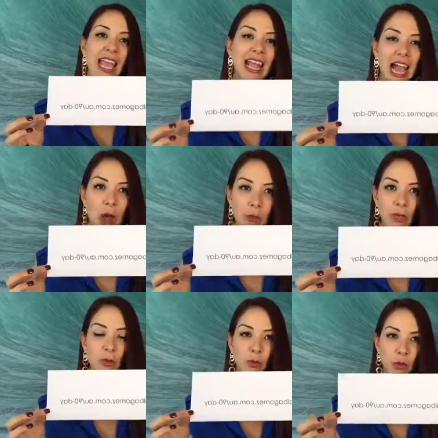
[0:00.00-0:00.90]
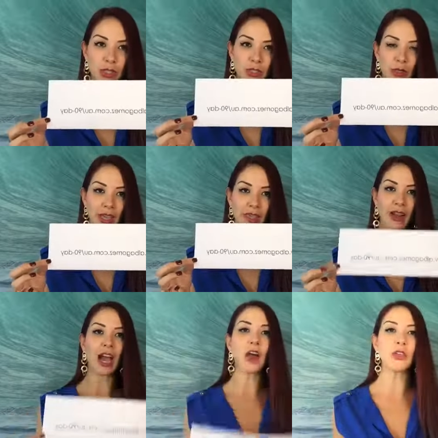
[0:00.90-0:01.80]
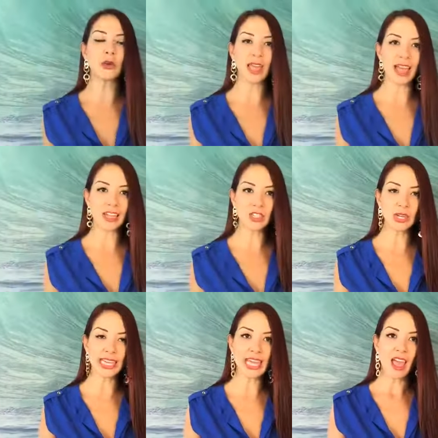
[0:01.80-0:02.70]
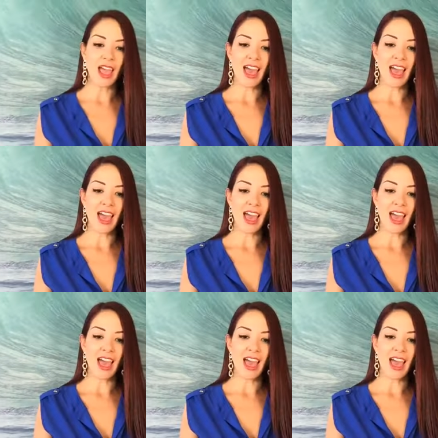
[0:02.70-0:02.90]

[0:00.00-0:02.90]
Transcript: in how we could work together, how you can actually